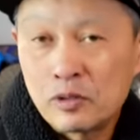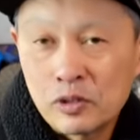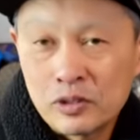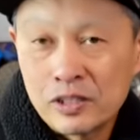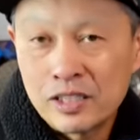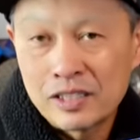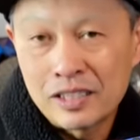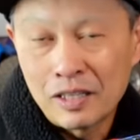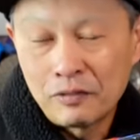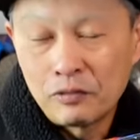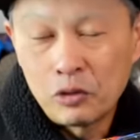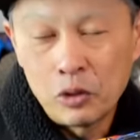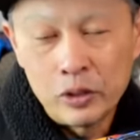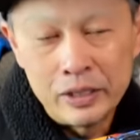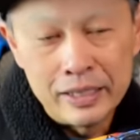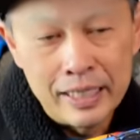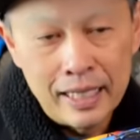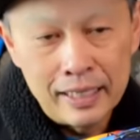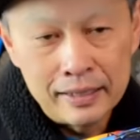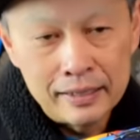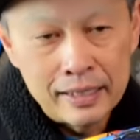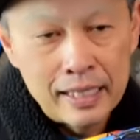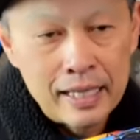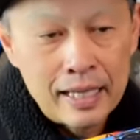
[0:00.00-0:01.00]
So just avoid
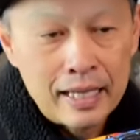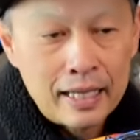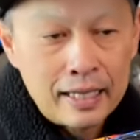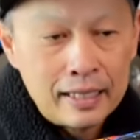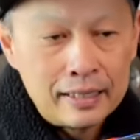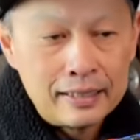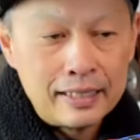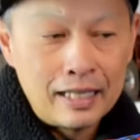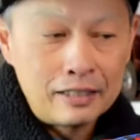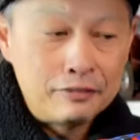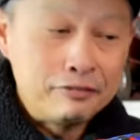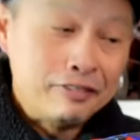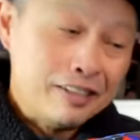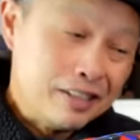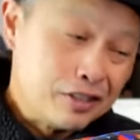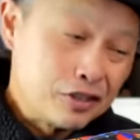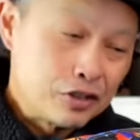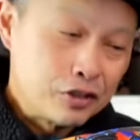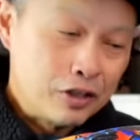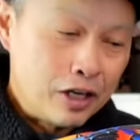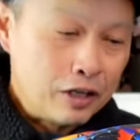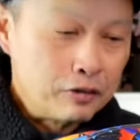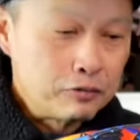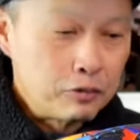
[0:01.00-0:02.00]
that
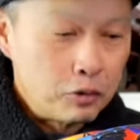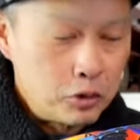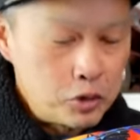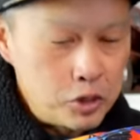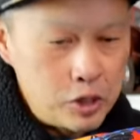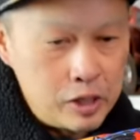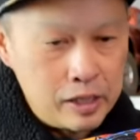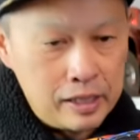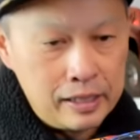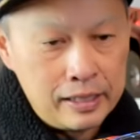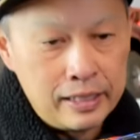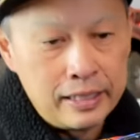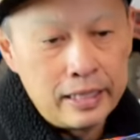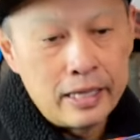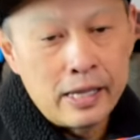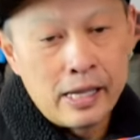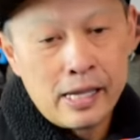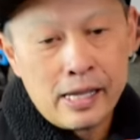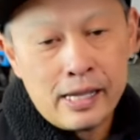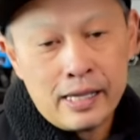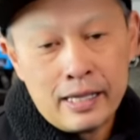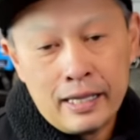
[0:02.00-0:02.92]
feature, unfortunately.